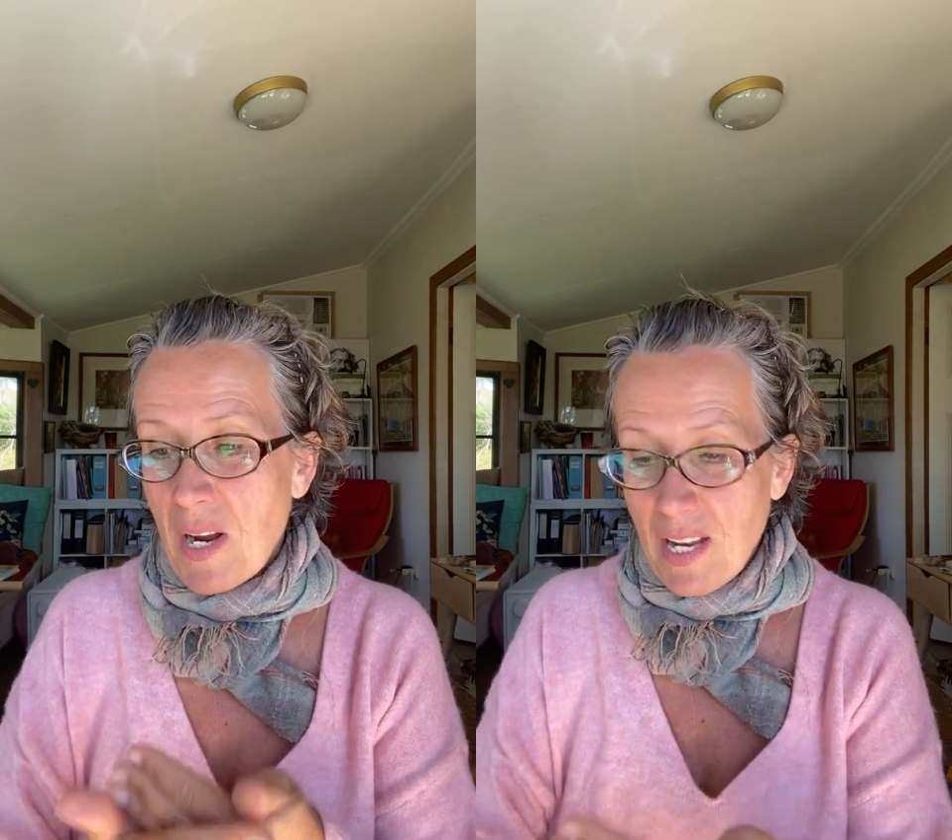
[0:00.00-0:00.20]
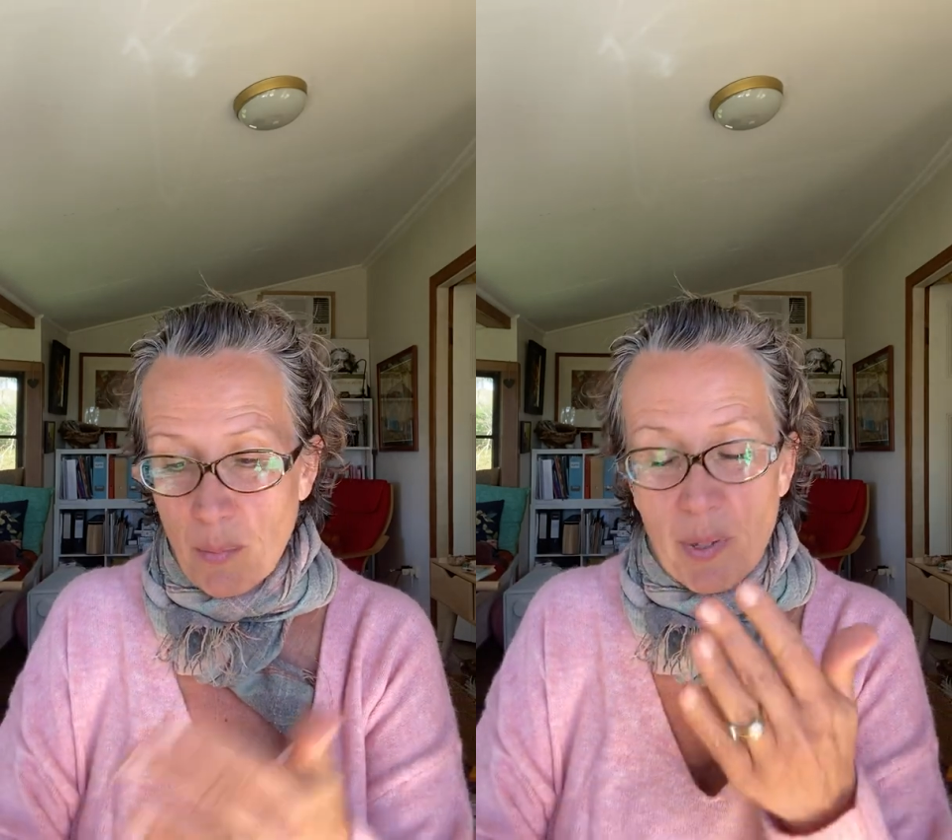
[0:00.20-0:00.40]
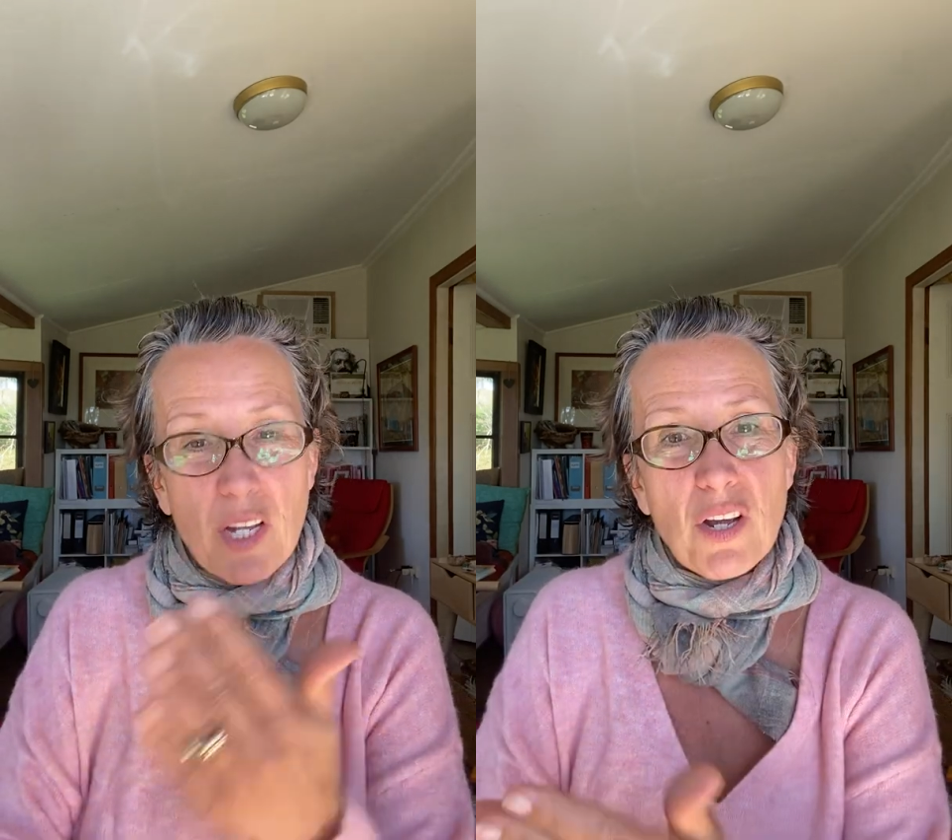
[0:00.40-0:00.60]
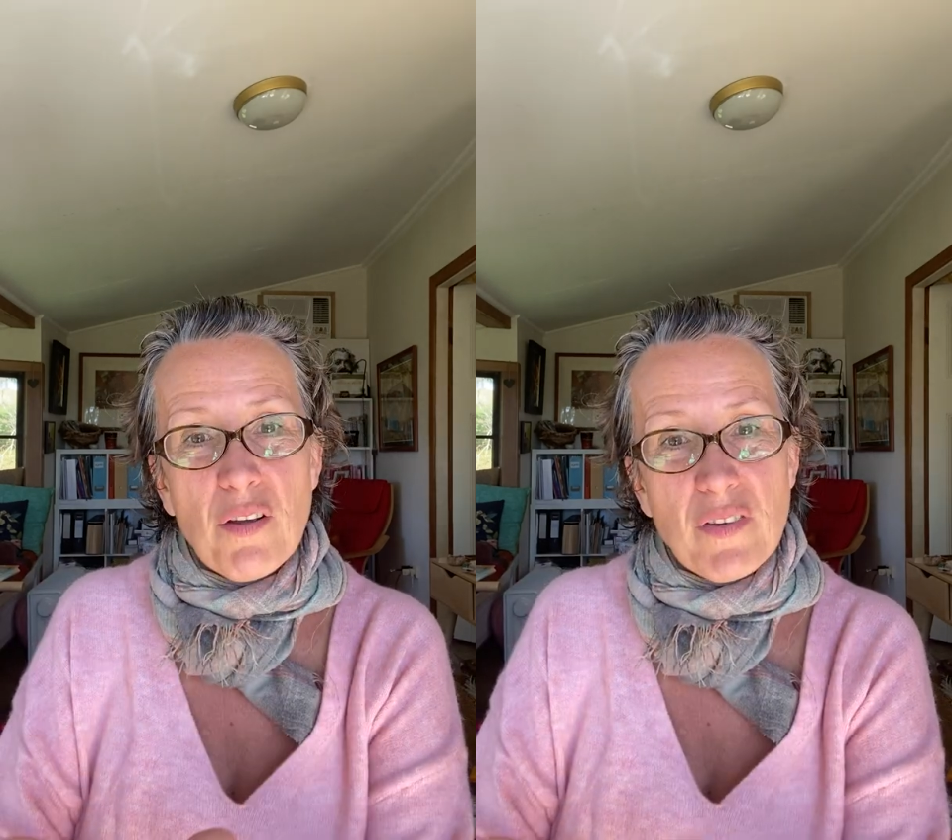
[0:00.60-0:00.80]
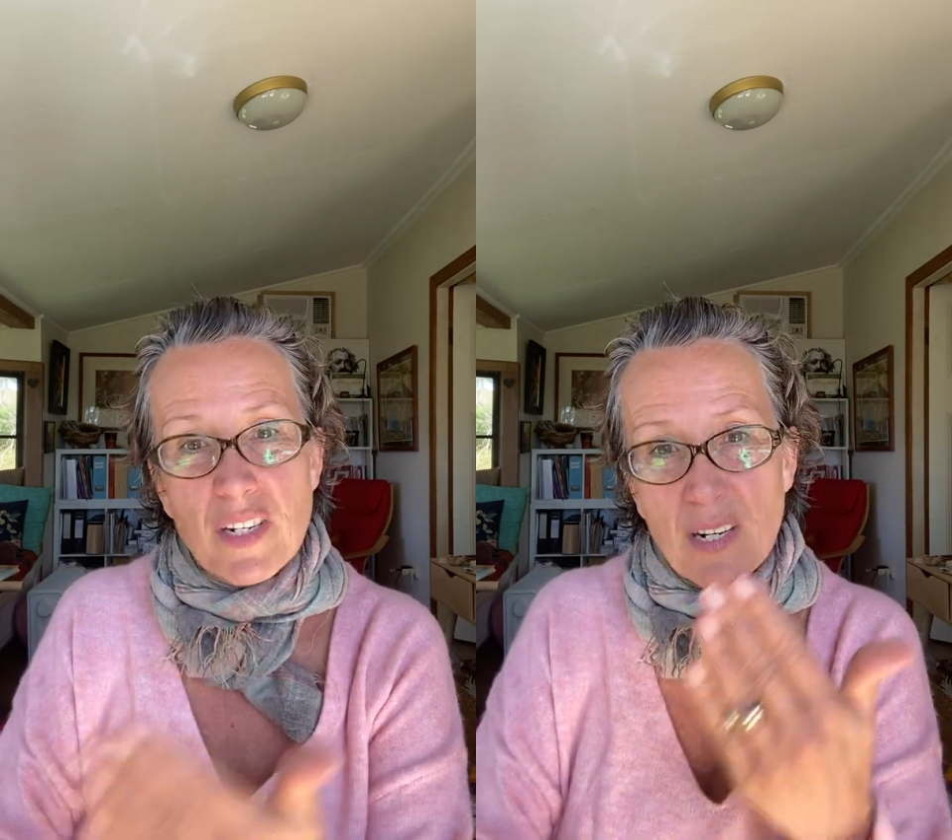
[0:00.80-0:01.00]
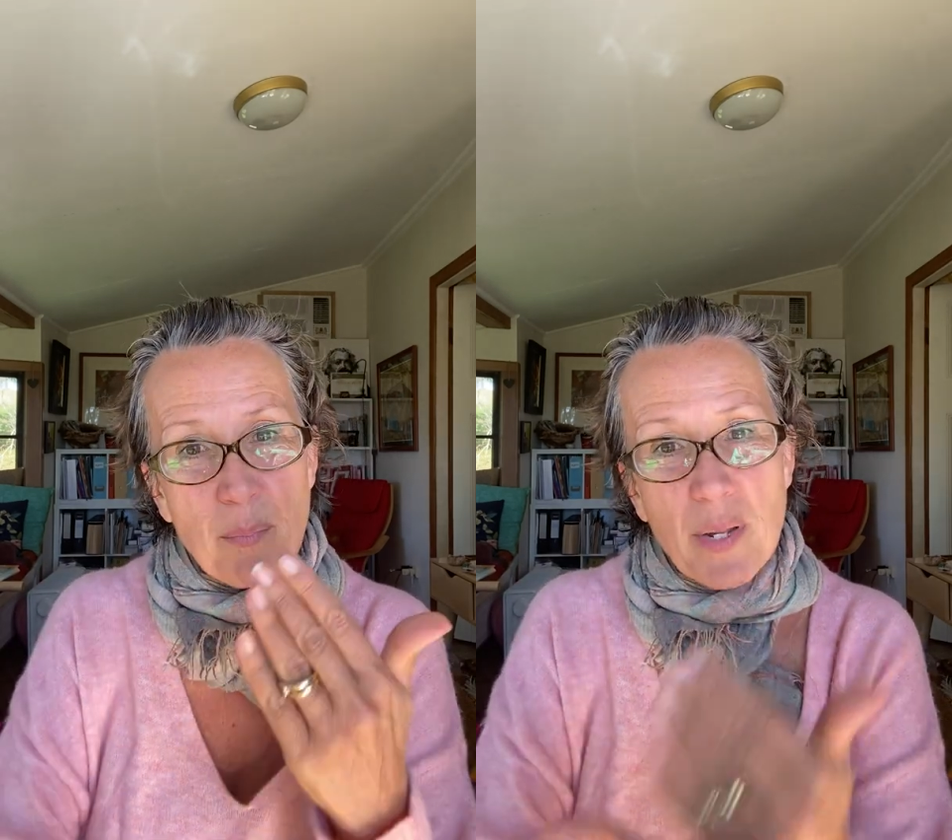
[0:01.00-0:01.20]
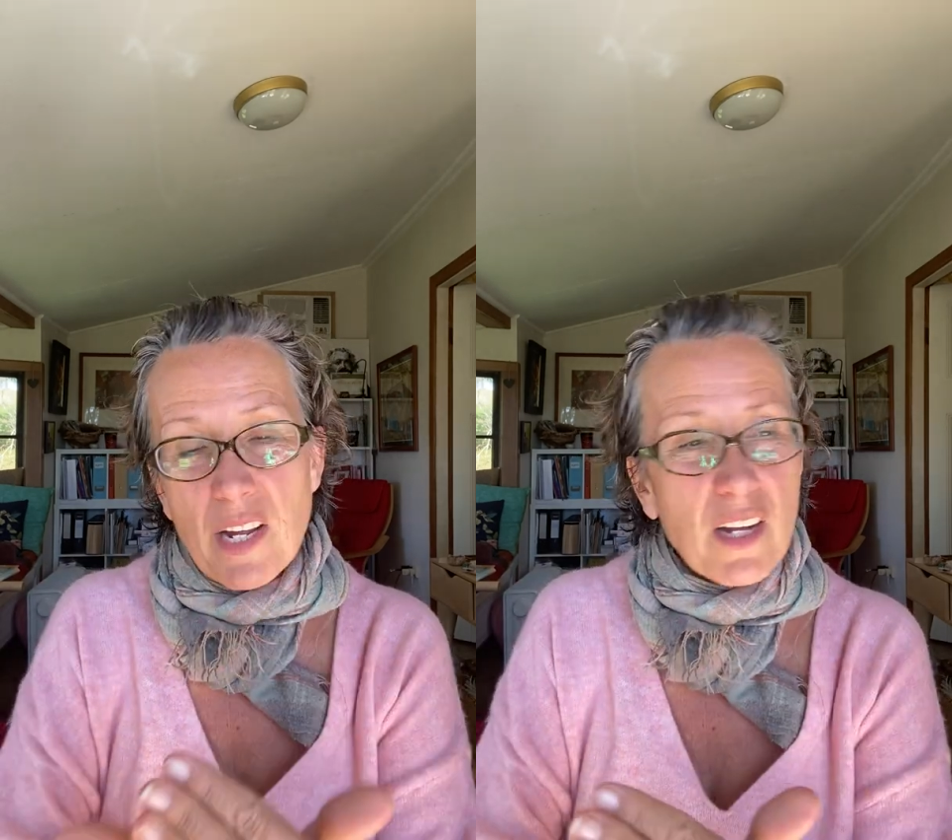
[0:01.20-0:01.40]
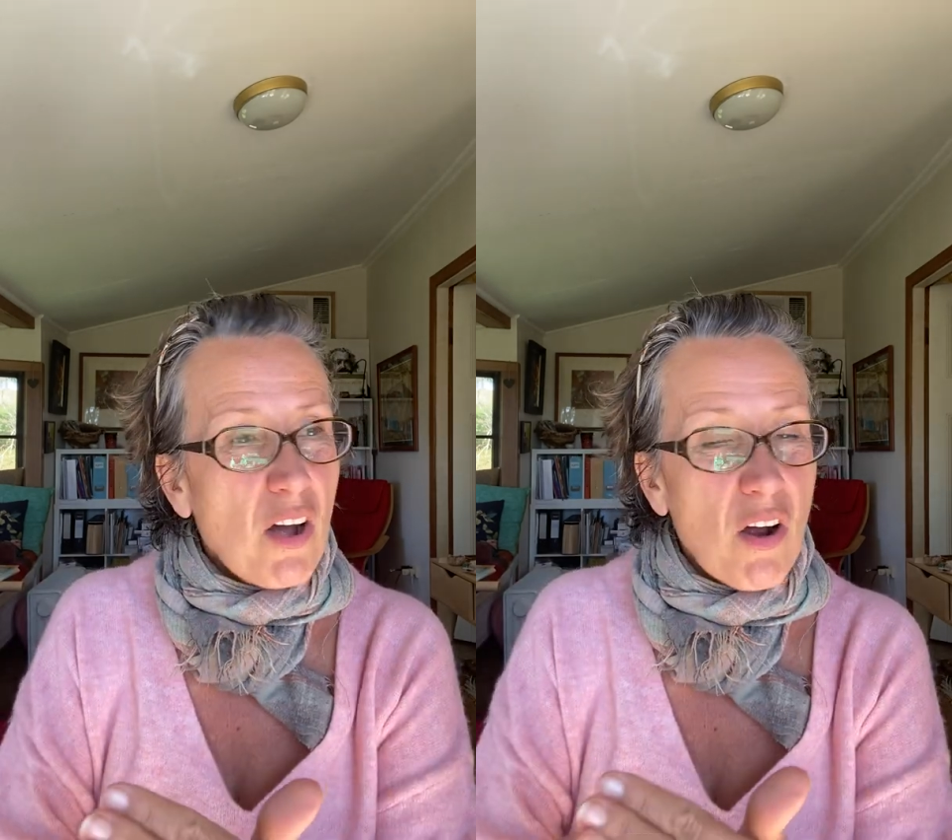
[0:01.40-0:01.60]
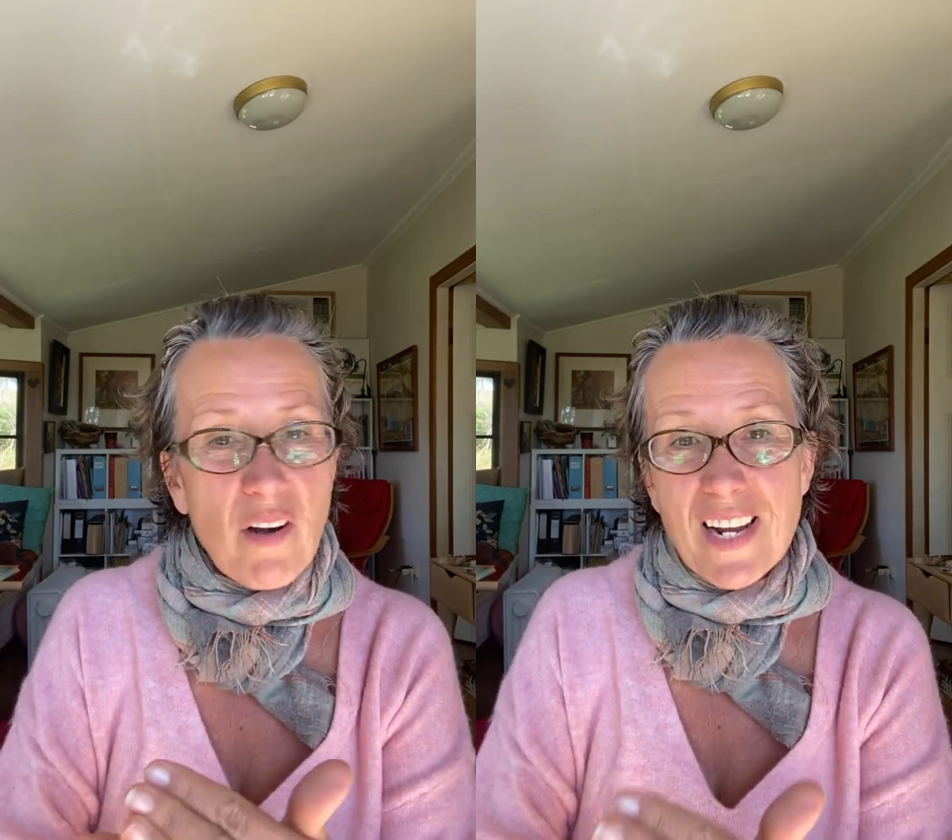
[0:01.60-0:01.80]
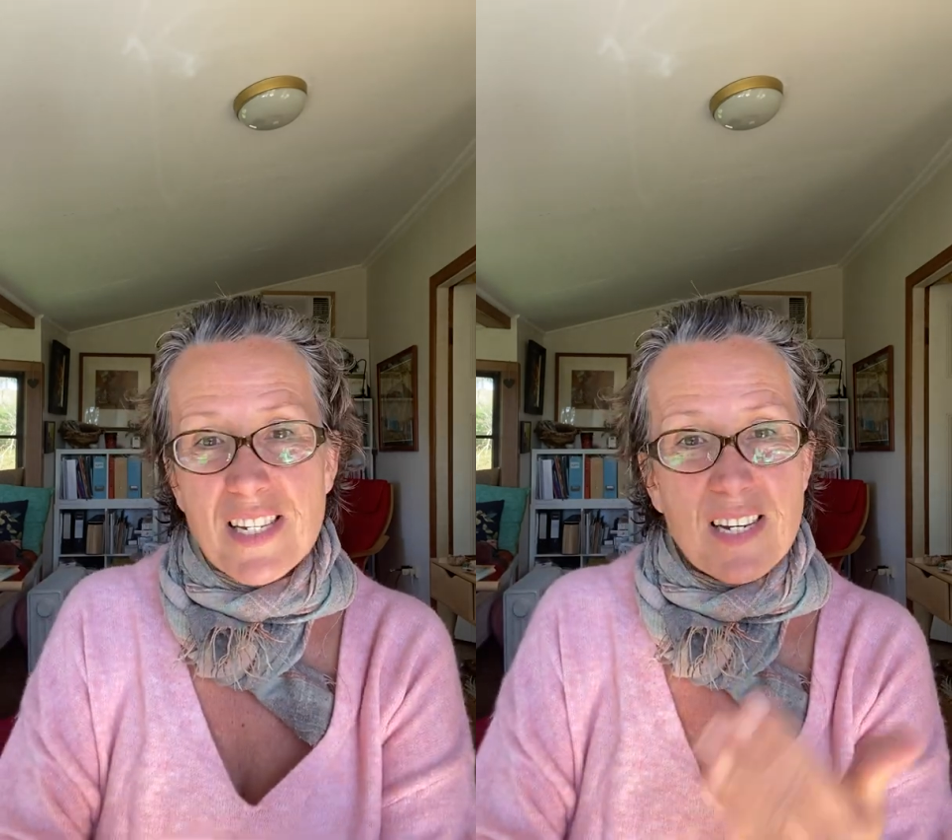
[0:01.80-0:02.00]
it'll be COVID, it'll be a car
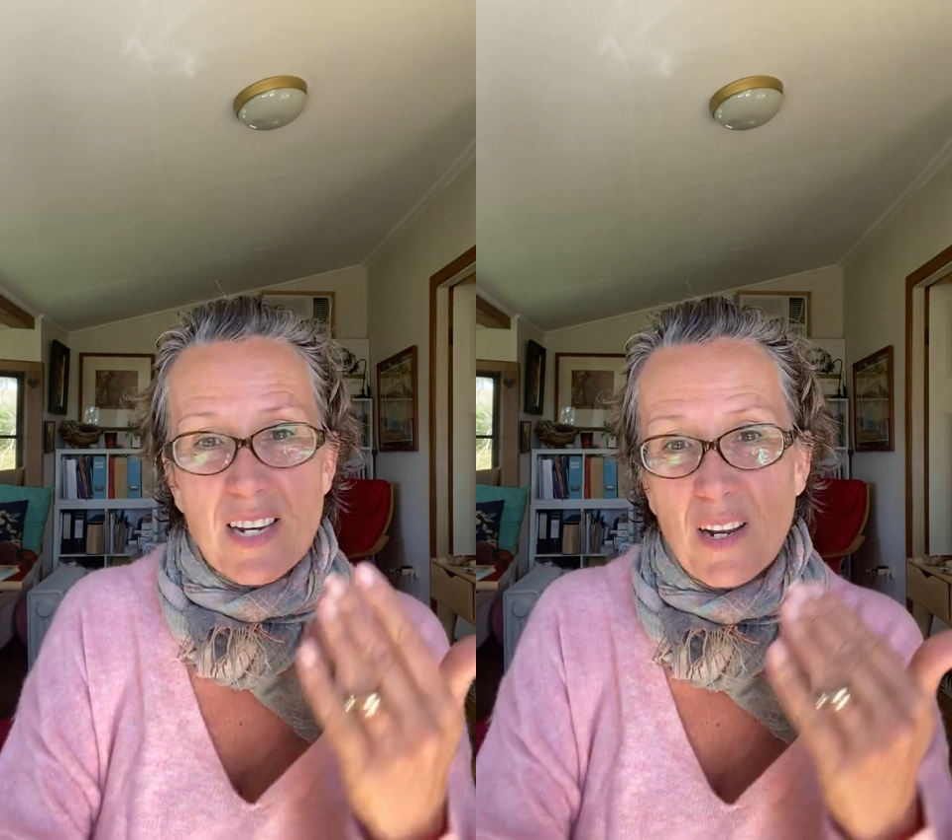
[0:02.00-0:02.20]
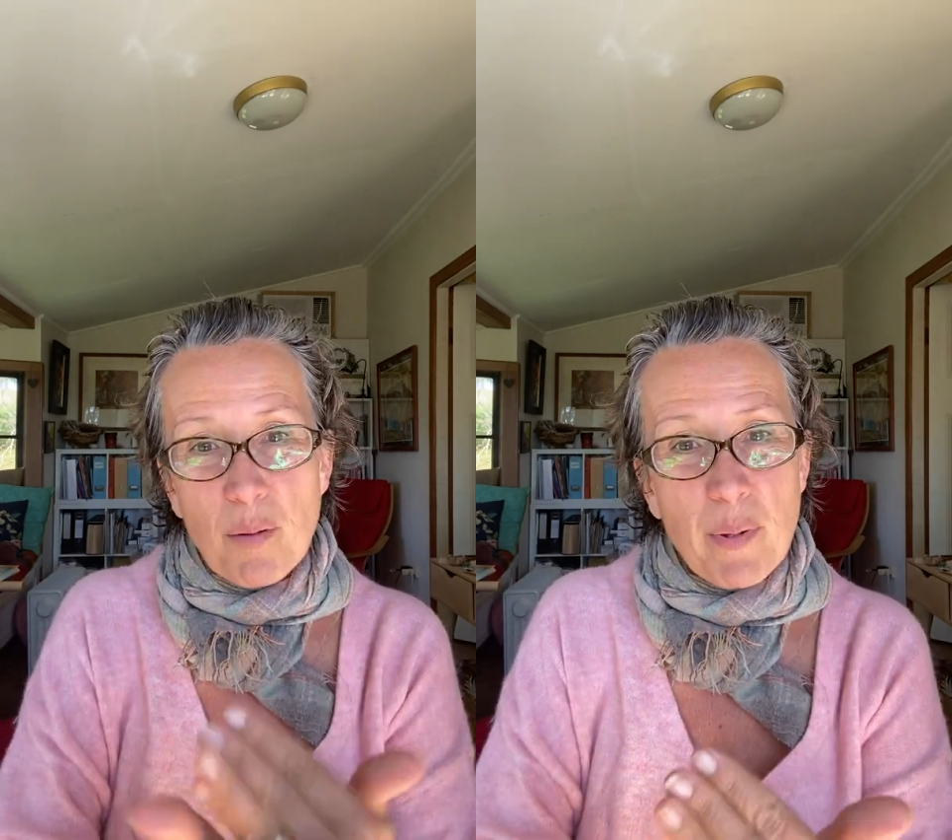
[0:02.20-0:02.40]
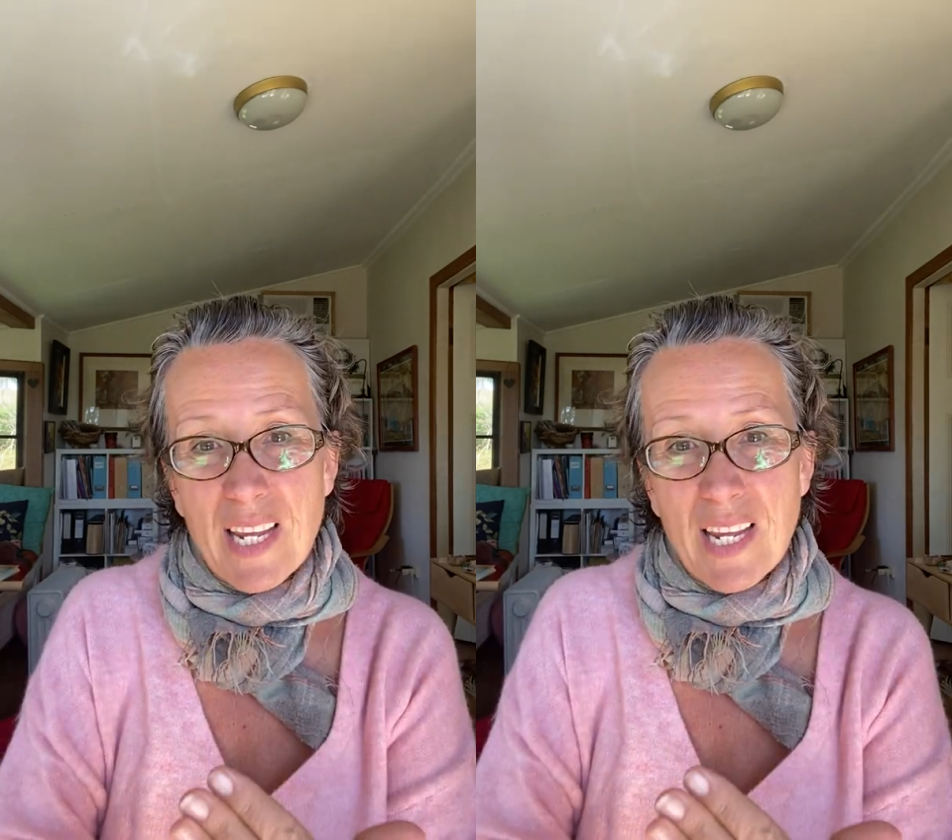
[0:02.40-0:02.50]
accident, it'll be